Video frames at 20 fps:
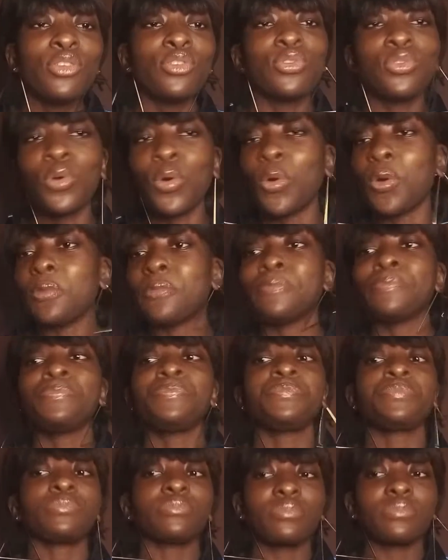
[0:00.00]
So
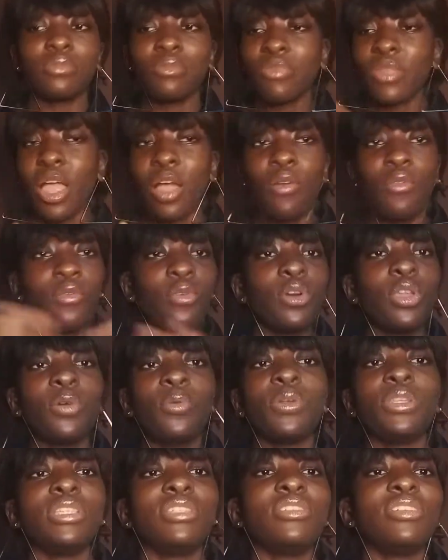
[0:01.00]

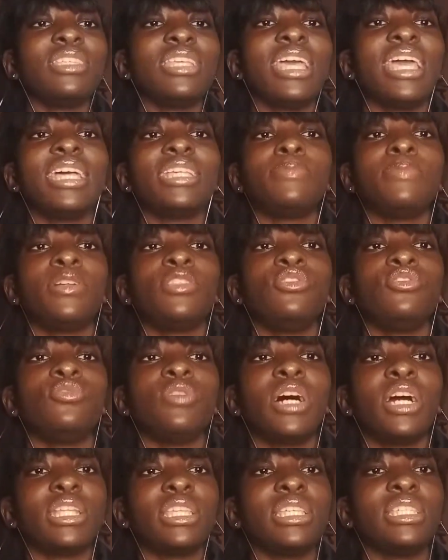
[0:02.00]
one is just they expect you
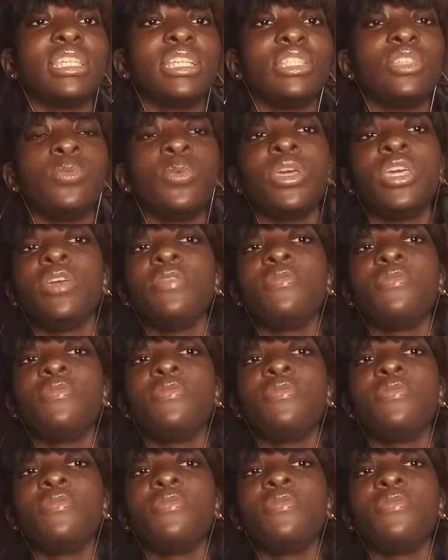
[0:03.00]
to act a certain way.